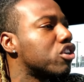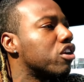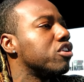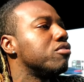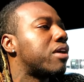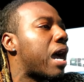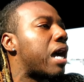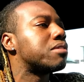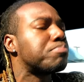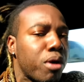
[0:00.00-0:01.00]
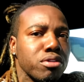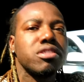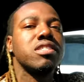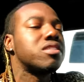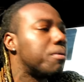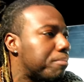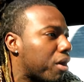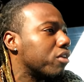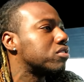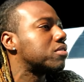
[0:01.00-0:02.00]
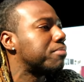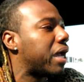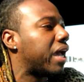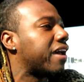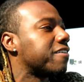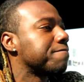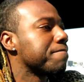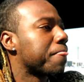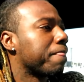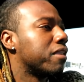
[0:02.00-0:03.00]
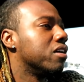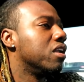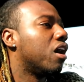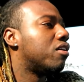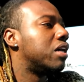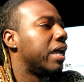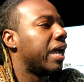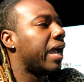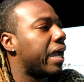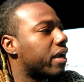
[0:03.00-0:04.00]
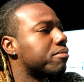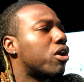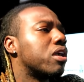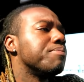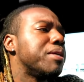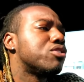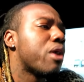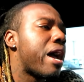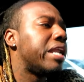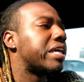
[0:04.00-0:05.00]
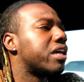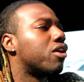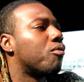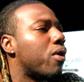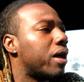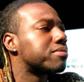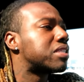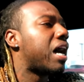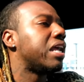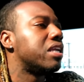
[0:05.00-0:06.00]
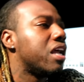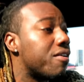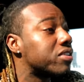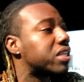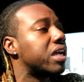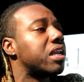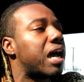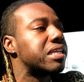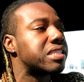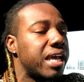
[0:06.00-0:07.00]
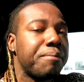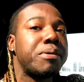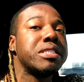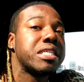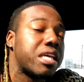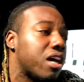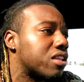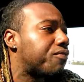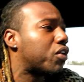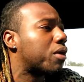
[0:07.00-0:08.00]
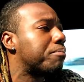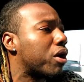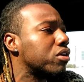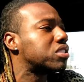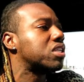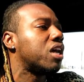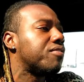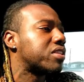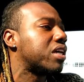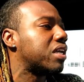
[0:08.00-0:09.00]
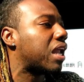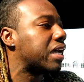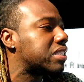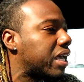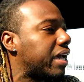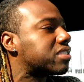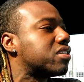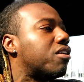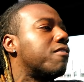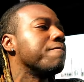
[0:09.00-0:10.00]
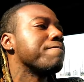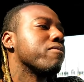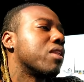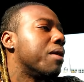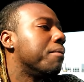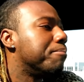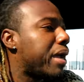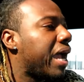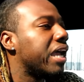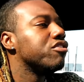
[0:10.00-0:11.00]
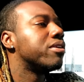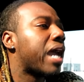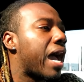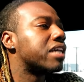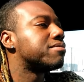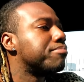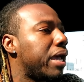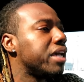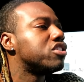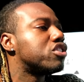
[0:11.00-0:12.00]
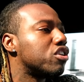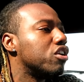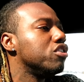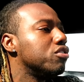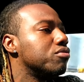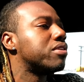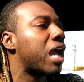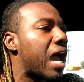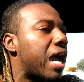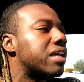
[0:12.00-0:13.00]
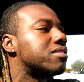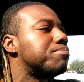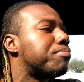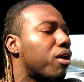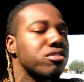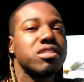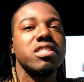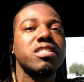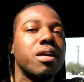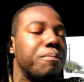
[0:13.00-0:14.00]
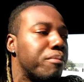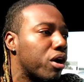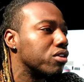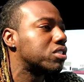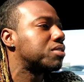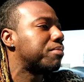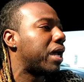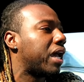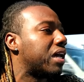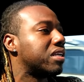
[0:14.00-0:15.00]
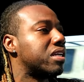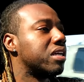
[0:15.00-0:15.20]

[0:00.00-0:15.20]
sure you guys purchase the merch, man. You know? And I'm gonna be trying to get a website and everything like that put together for the merch and everything like that. So, man, you guys, make sure you guys purchase the merch, man.